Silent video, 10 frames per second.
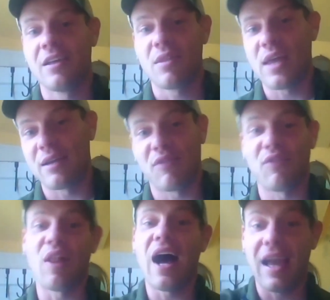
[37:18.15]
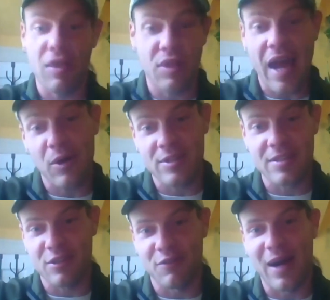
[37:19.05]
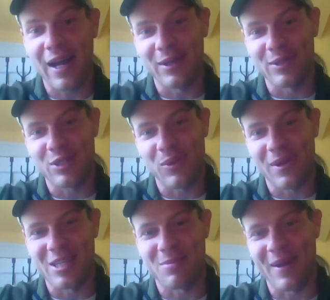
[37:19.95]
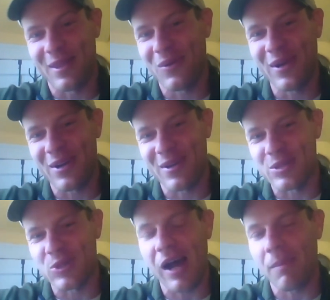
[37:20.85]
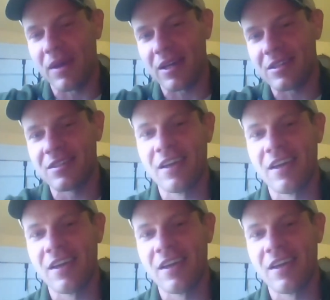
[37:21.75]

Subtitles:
then fly thousands of miles to where they spend their winter in the tropics.